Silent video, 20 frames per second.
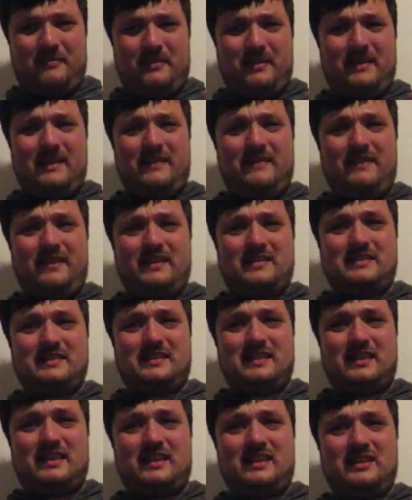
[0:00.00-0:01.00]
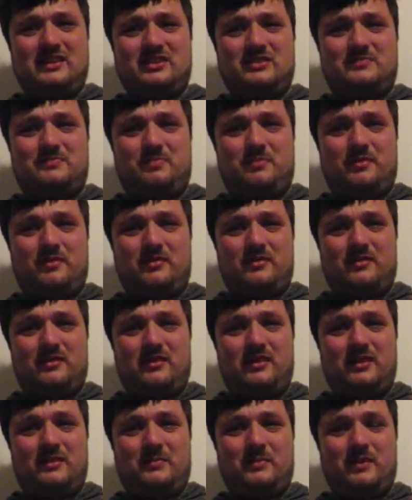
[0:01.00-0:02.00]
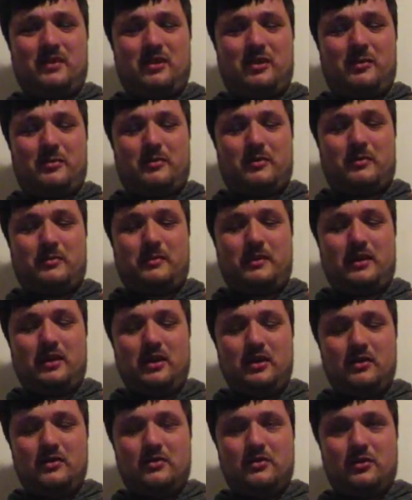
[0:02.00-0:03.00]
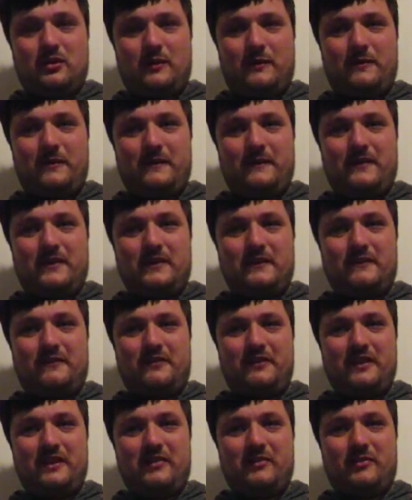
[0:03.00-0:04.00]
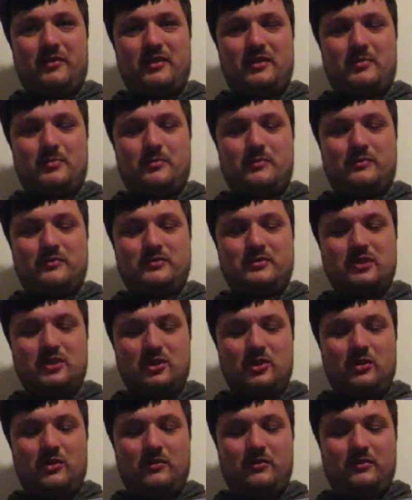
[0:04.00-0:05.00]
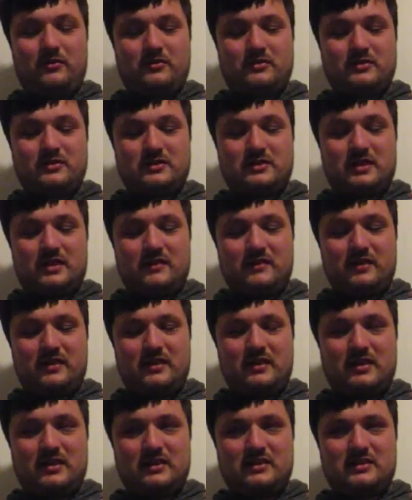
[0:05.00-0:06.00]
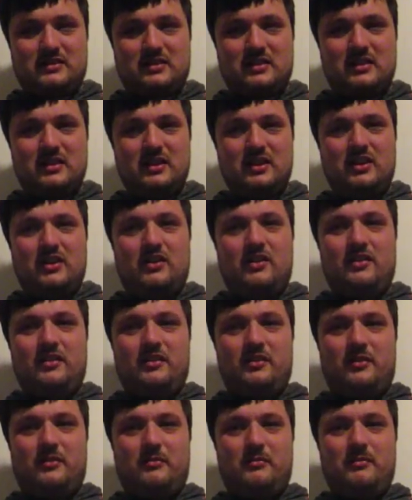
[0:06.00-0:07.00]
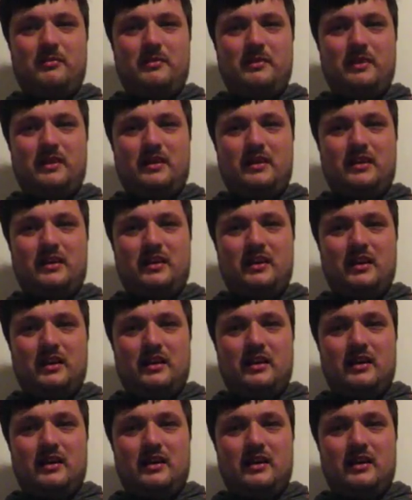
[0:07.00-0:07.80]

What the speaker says: might have accidentally spoiled my upcoming top 15 favorite movies of 2017 list. Nowhere.